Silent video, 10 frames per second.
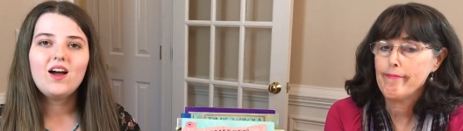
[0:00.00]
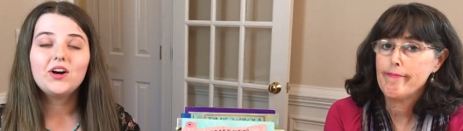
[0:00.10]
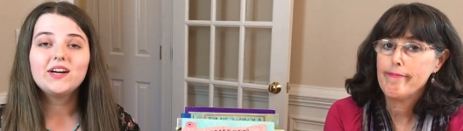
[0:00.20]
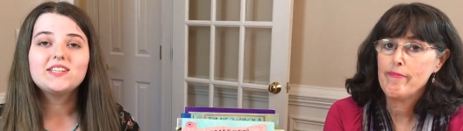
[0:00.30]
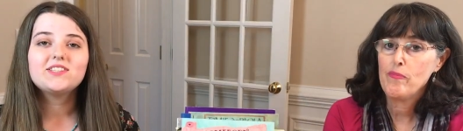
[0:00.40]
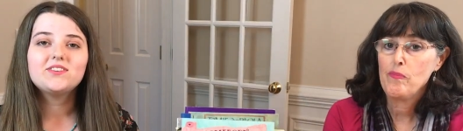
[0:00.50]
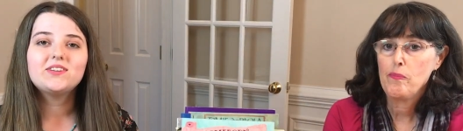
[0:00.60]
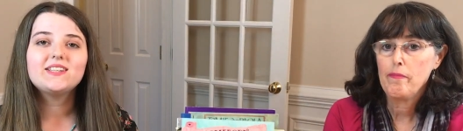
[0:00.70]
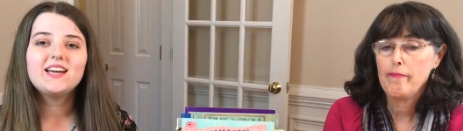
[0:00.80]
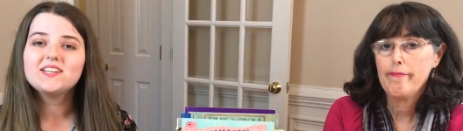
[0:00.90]
Speaker 1: All right,
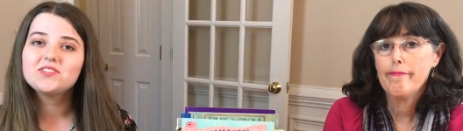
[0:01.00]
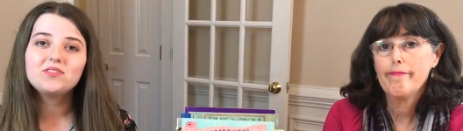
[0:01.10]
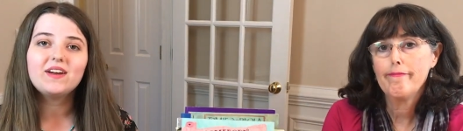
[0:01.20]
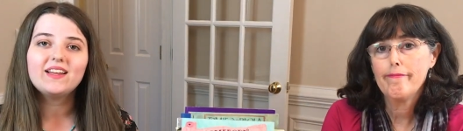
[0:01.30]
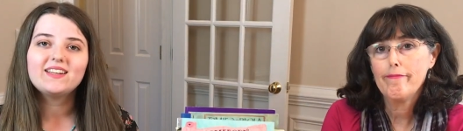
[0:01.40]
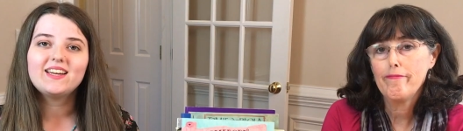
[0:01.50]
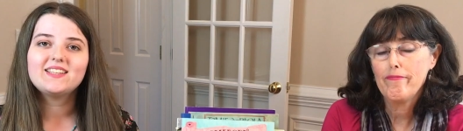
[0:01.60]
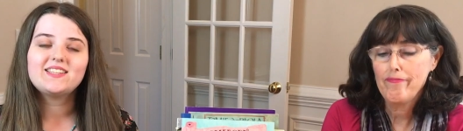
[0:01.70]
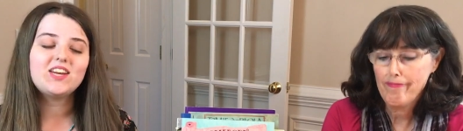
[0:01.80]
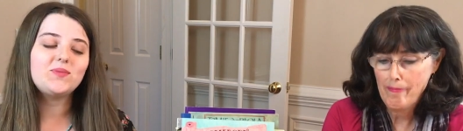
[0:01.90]
so next for
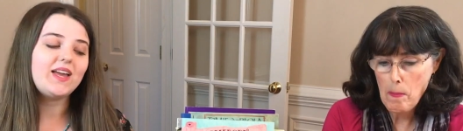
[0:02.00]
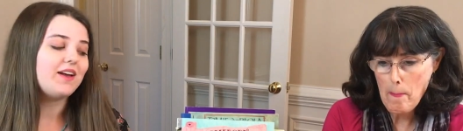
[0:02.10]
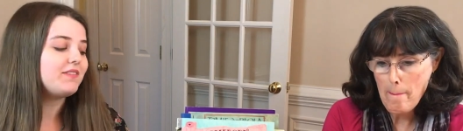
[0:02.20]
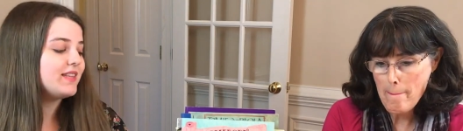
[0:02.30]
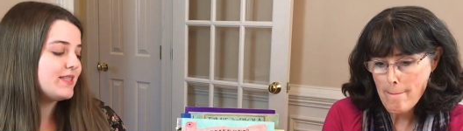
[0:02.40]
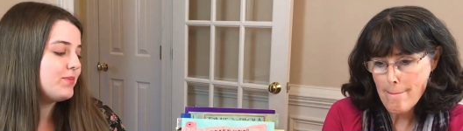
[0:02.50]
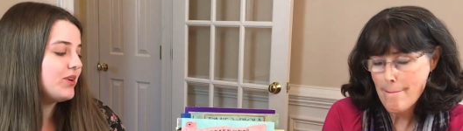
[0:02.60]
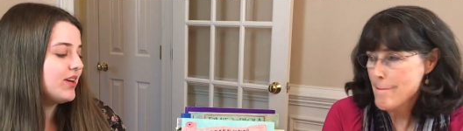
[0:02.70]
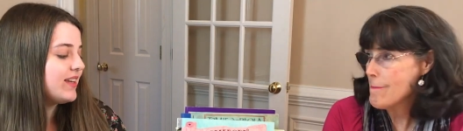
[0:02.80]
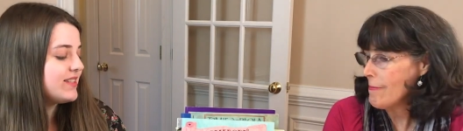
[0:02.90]
Valentine's Day, we have this
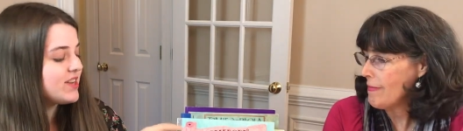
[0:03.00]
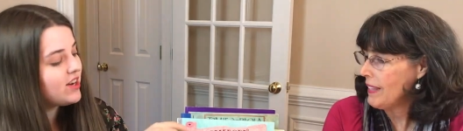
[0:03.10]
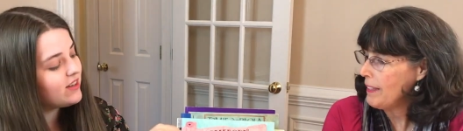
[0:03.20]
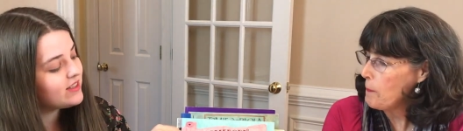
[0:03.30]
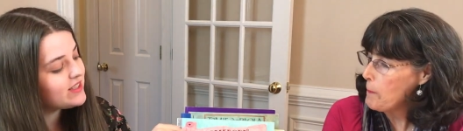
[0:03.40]
book. It's called